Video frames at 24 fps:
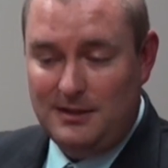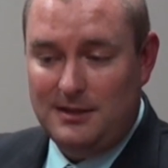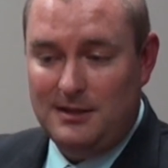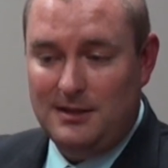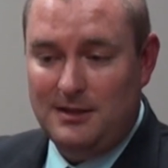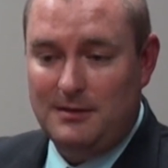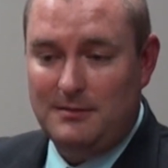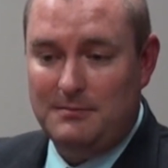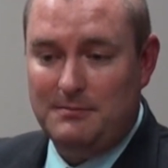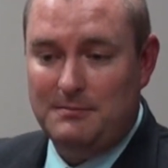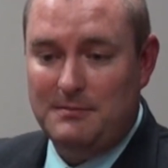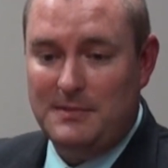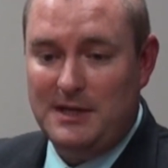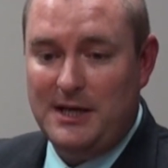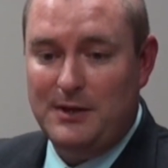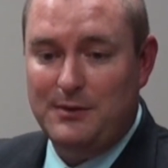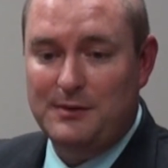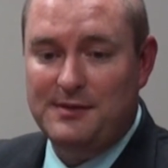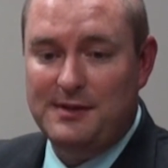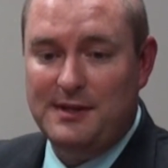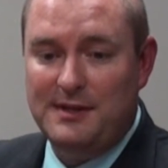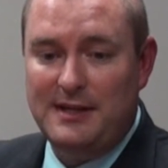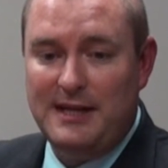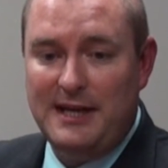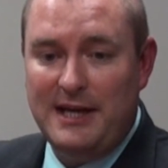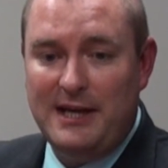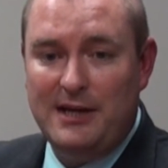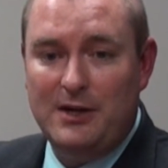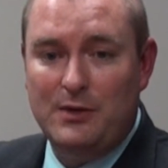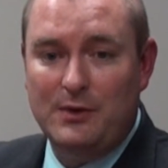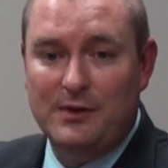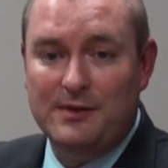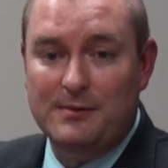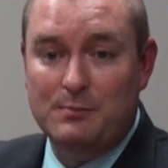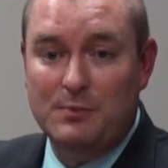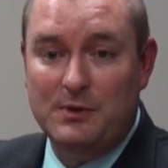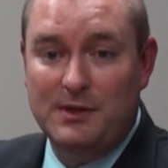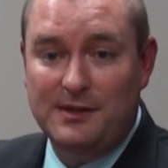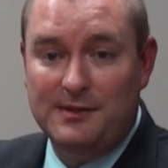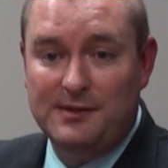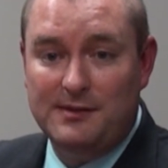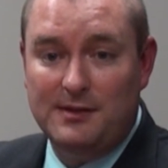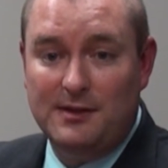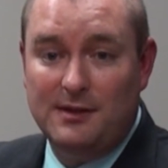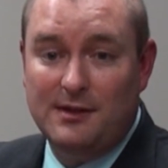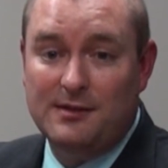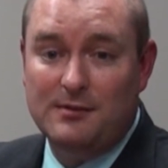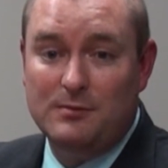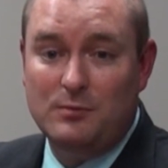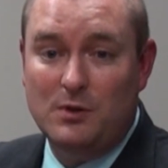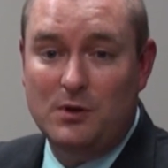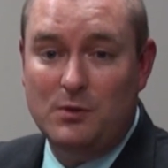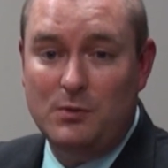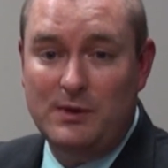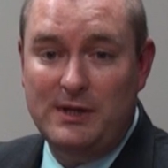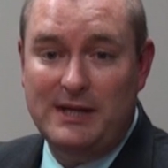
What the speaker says: I would say that AOS brings to us what